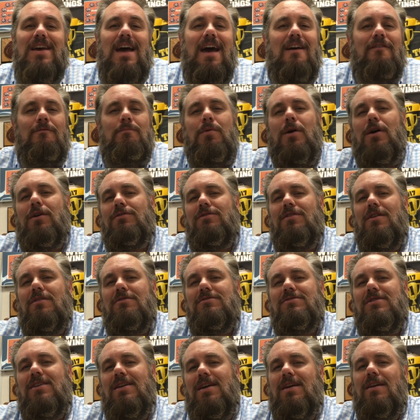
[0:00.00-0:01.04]
to have
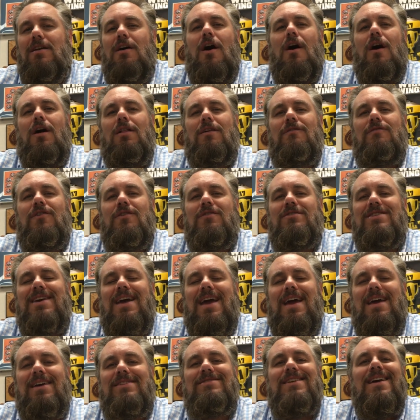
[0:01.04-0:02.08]
pothos in all of your
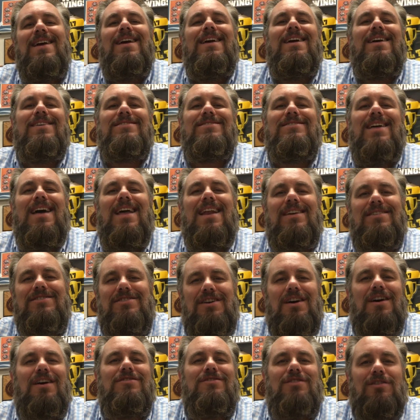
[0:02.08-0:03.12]
tanks is that it
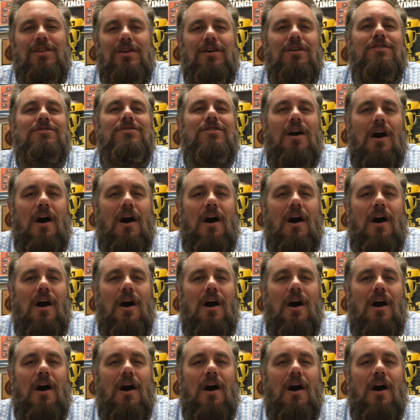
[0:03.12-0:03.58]
just looks